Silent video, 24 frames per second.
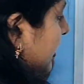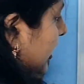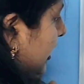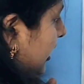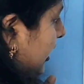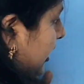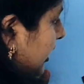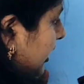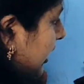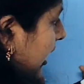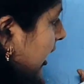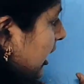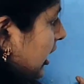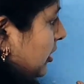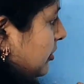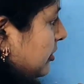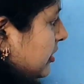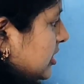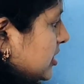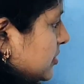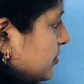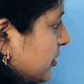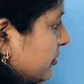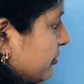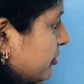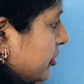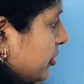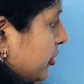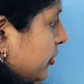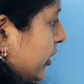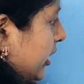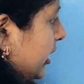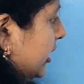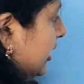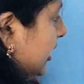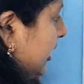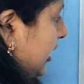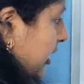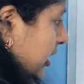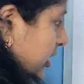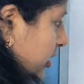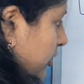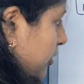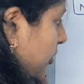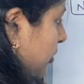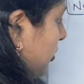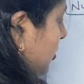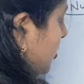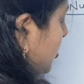there any elements before 20? No.